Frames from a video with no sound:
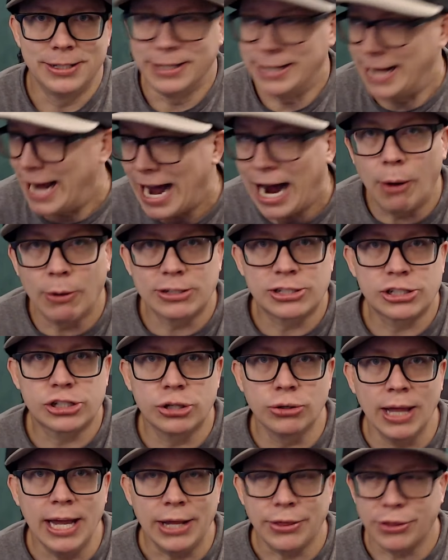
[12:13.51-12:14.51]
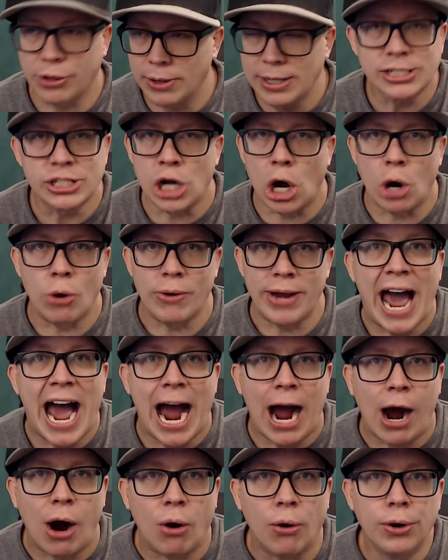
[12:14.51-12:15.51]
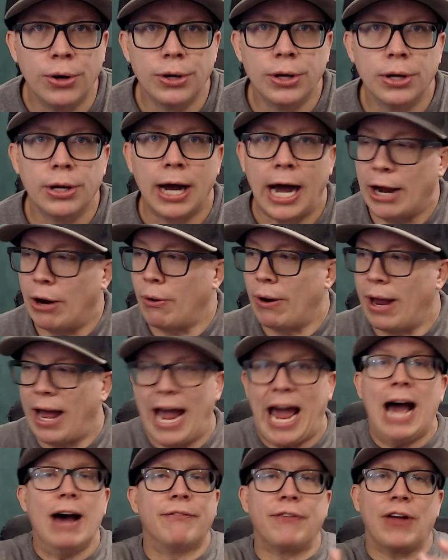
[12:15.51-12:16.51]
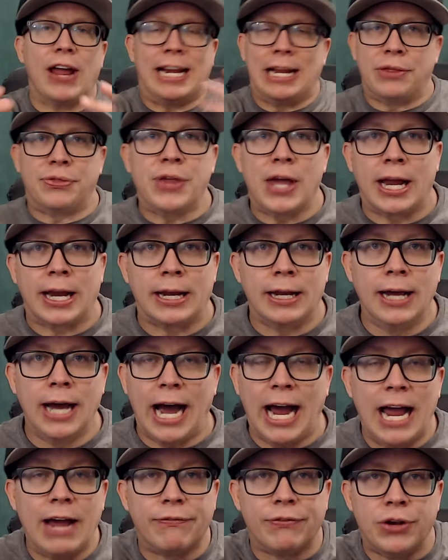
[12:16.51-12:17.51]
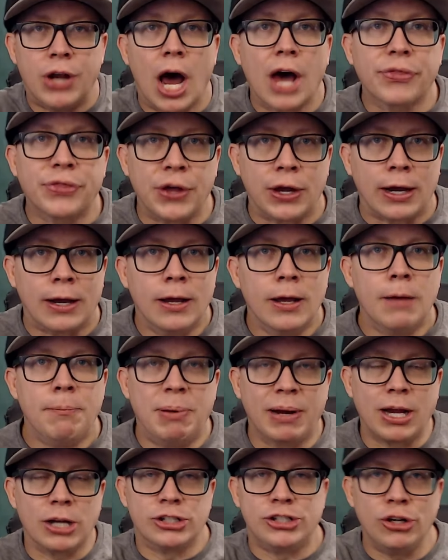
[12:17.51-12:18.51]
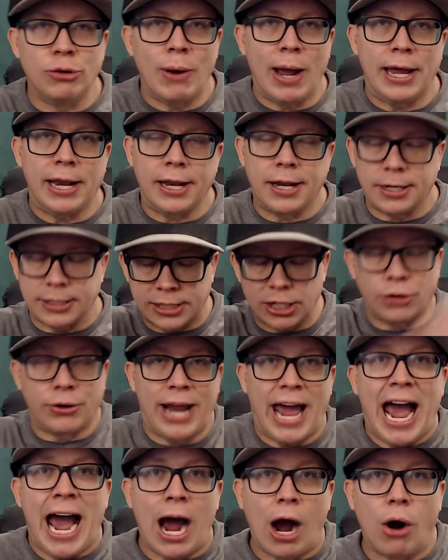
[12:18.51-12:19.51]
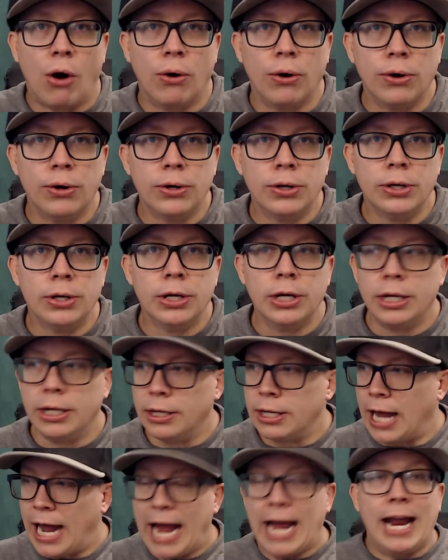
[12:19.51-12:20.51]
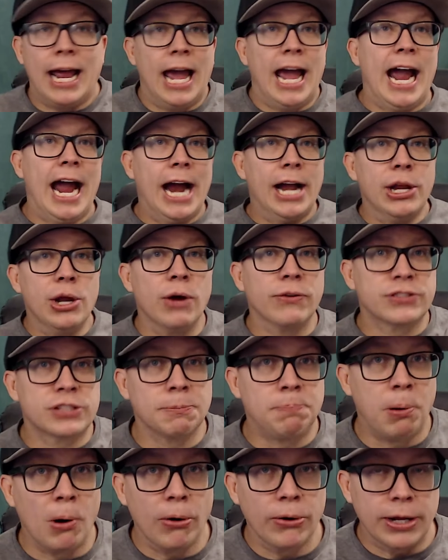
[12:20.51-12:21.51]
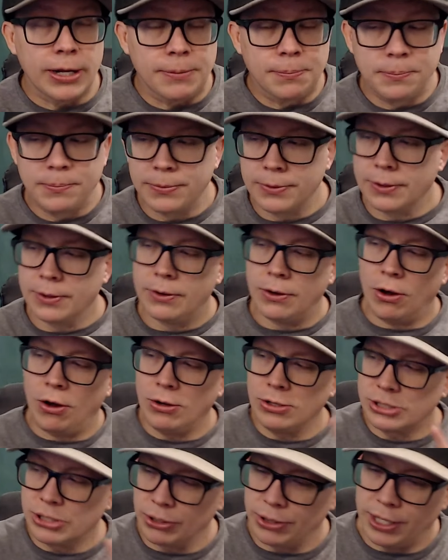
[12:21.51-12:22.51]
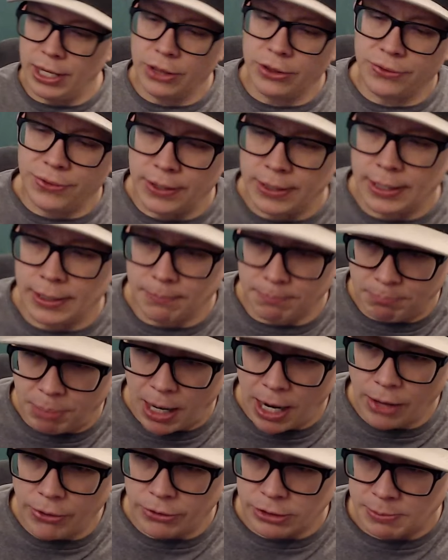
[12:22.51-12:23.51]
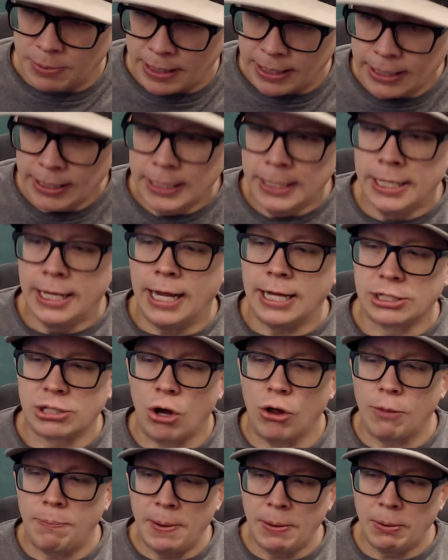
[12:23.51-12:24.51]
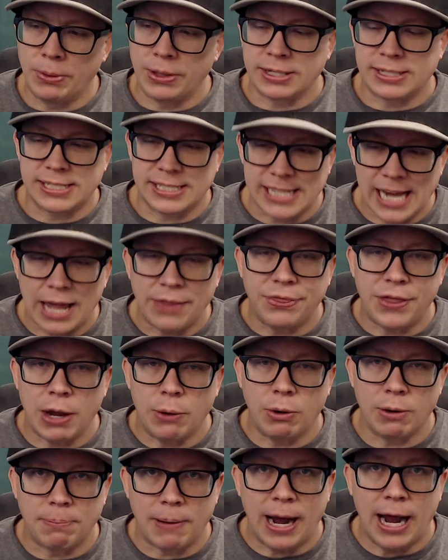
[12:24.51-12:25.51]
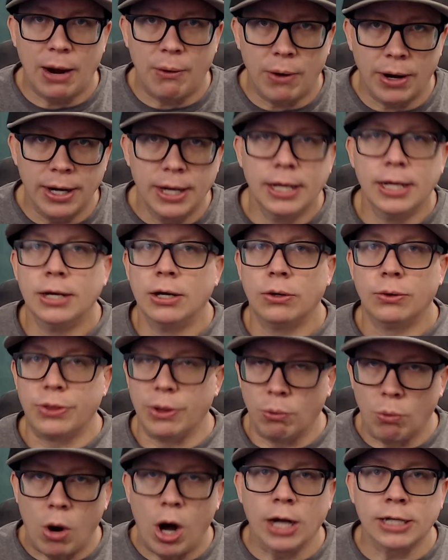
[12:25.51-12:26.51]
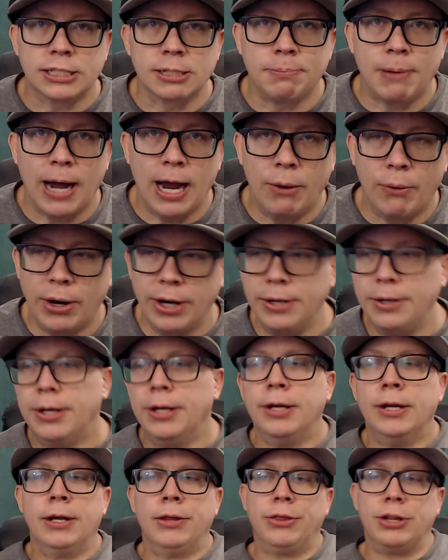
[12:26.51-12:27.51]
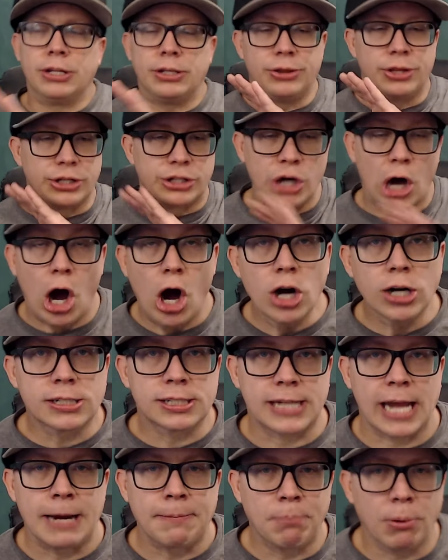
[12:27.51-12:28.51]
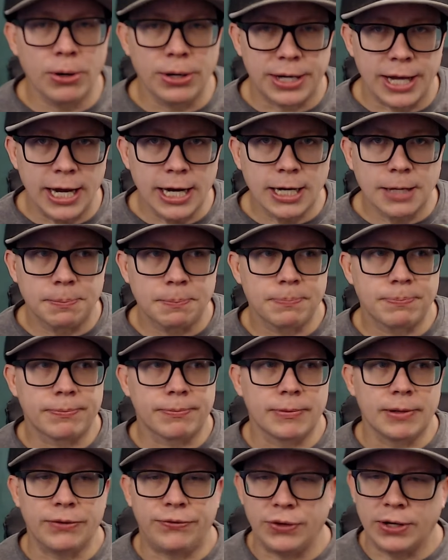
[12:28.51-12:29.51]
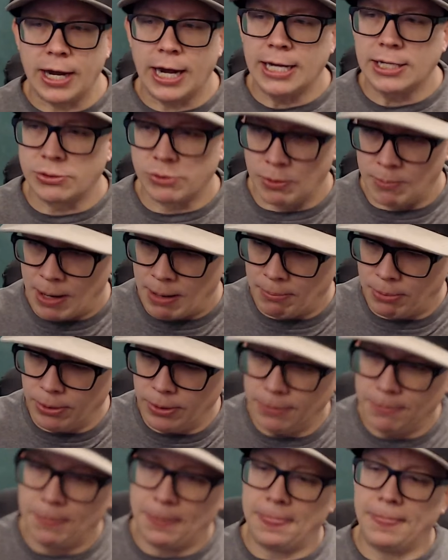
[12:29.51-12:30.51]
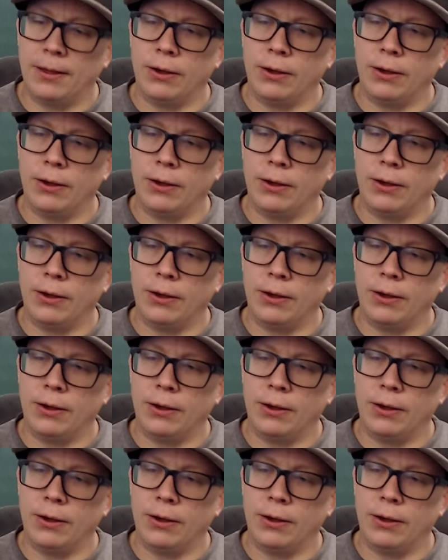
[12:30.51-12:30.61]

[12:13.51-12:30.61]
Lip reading: Now it's too late. There is no now. I don't have anything. I have nothing because you waited until now. Had you have supported. Also, the other thing that bothers me is all the people that said they would buy one, that want to buy one. The dog skateboard deck, if you guys remember.